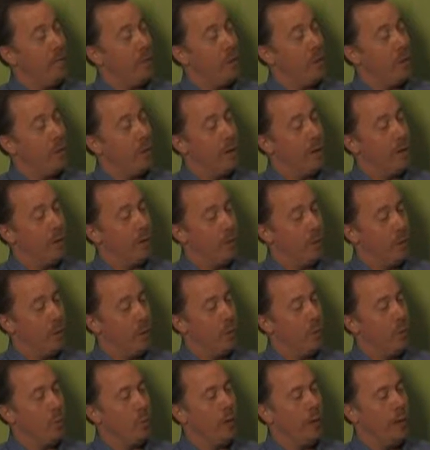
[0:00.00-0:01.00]
we went
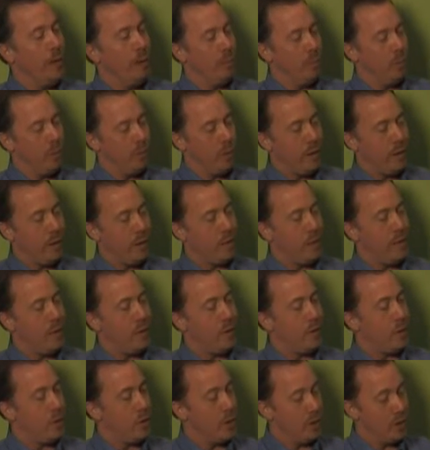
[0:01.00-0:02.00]
through and we
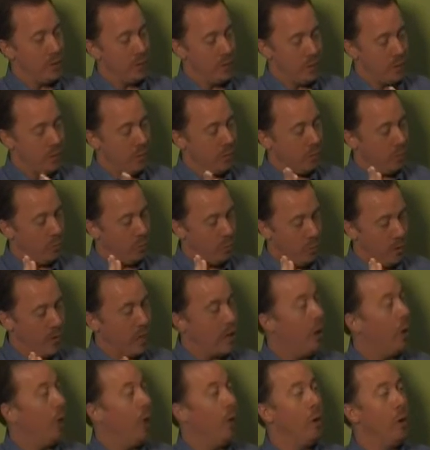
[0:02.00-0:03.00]
just
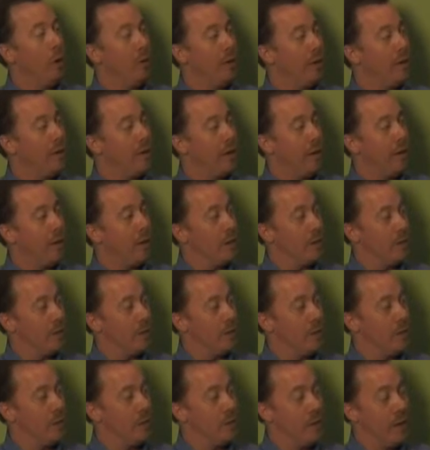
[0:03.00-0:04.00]
rehauled the entire
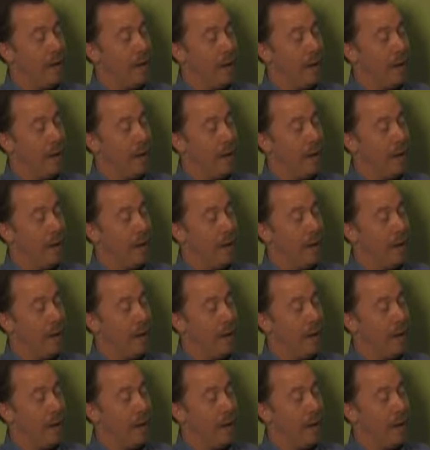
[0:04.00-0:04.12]
system.